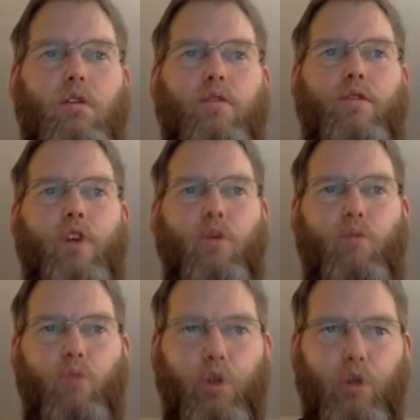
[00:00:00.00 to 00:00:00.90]

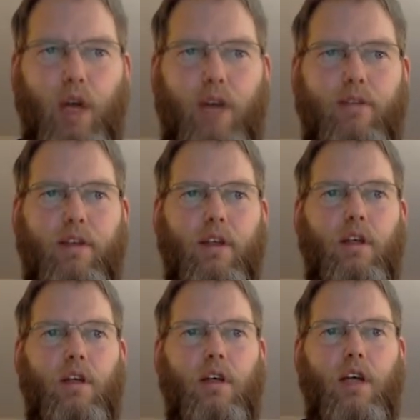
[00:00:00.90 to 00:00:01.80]
from what you have
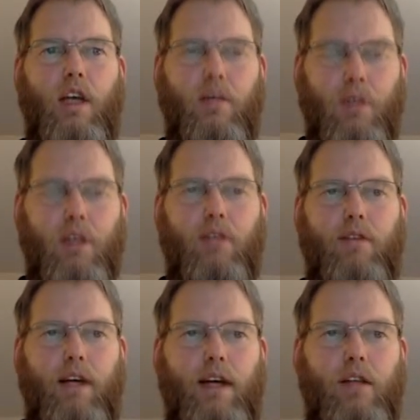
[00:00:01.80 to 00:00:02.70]
here a MIDI
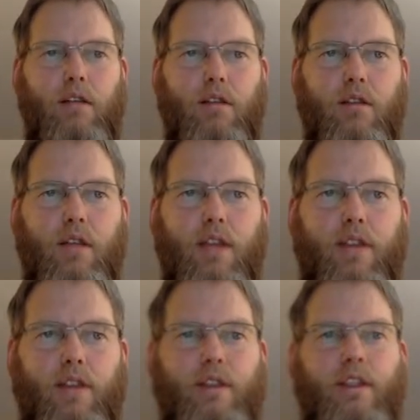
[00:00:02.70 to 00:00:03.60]
file, that
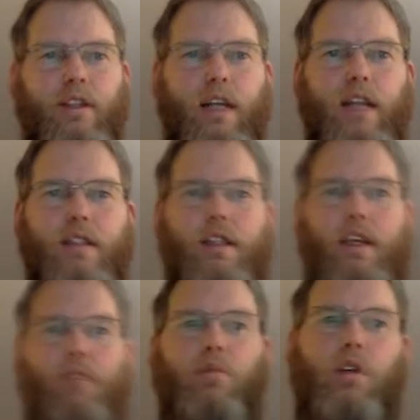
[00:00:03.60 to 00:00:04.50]
these results
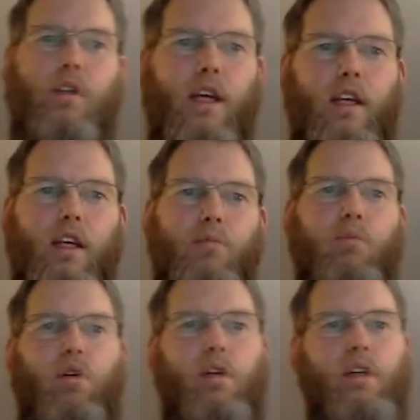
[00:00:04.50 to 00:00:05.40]
can be then
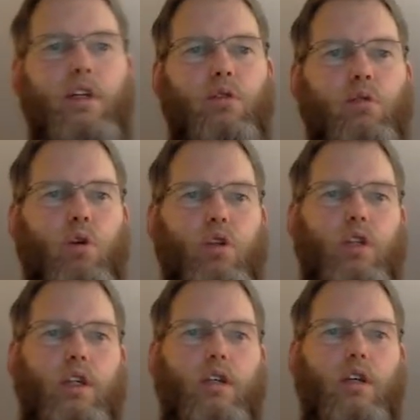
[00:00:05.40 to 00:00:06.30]
imported into
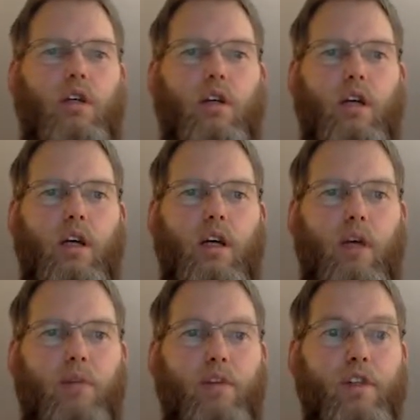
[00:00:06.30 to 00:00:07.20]
Logic. And
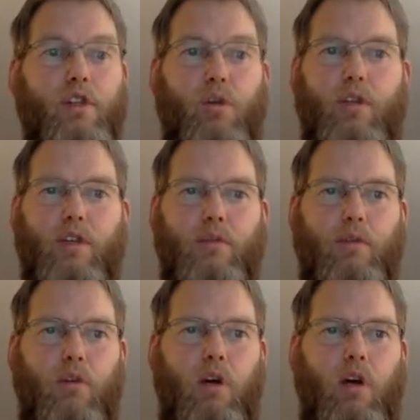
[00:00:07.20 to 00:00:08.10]
I briefly showed this
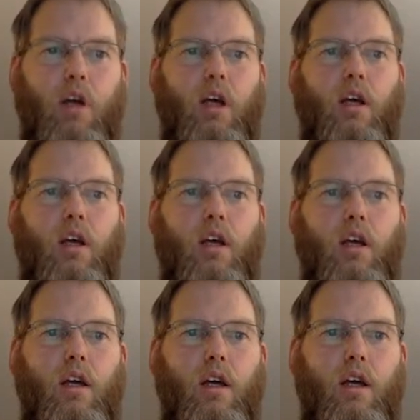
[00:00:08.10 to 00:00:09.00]
before.
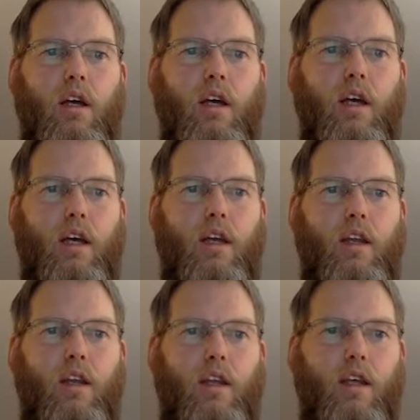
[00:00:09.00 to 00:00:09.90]

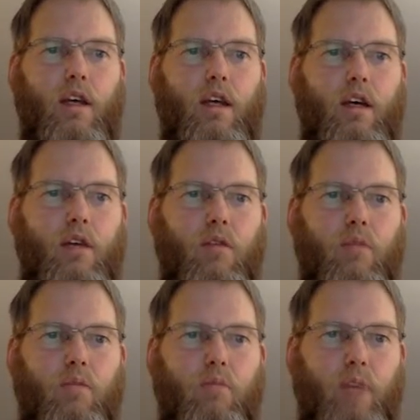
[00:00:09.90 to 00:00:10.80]
In the
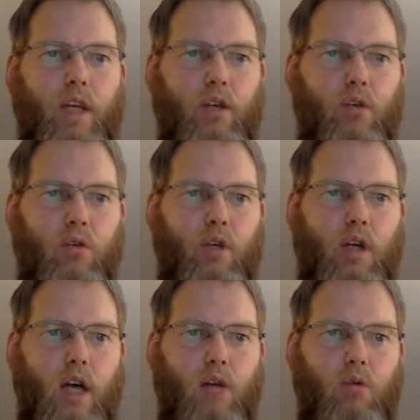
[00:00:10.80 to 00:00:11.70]
menu
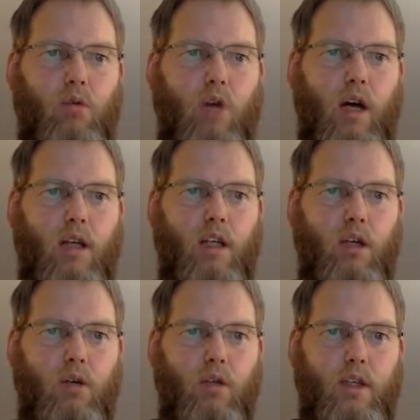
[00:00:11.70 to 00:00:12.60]
here, I go under
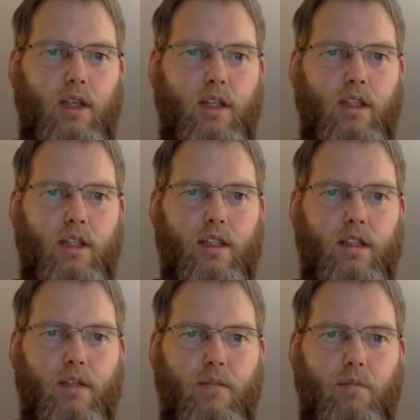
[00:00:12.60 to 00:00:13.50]

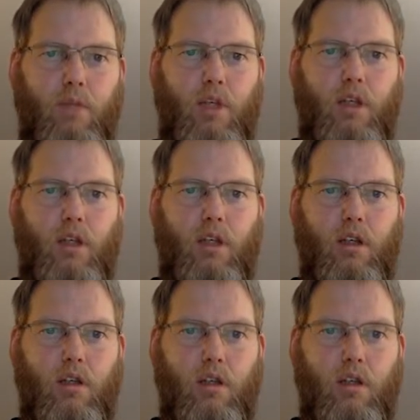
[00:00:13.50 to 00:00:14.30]
Utilities, MIDI,